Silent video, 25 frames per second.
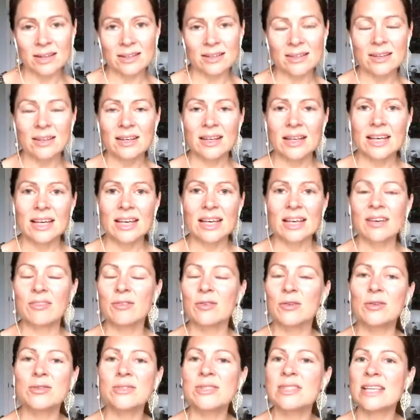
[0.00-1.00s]
And
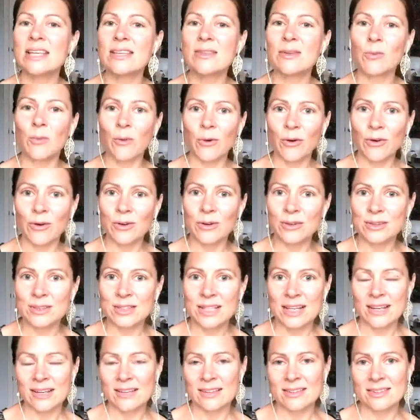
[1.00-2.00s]
if you see the
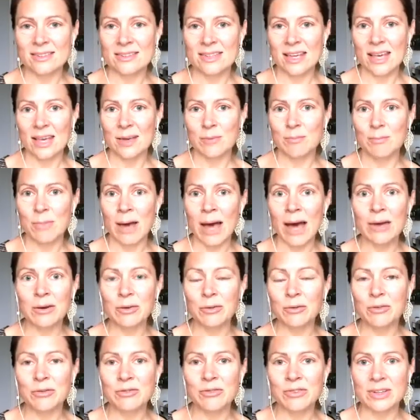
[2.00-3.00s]
world as a
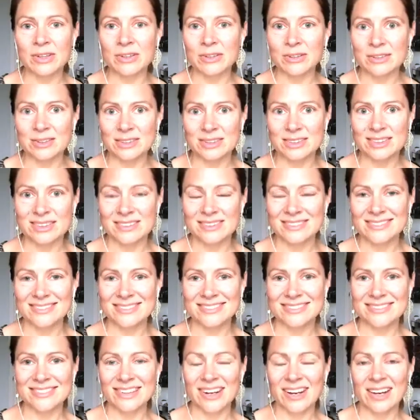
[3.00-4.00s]
battlefield,
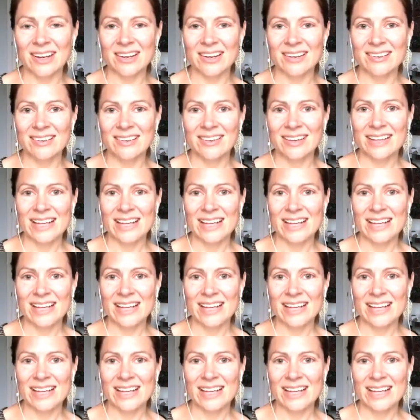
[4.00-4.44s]
right,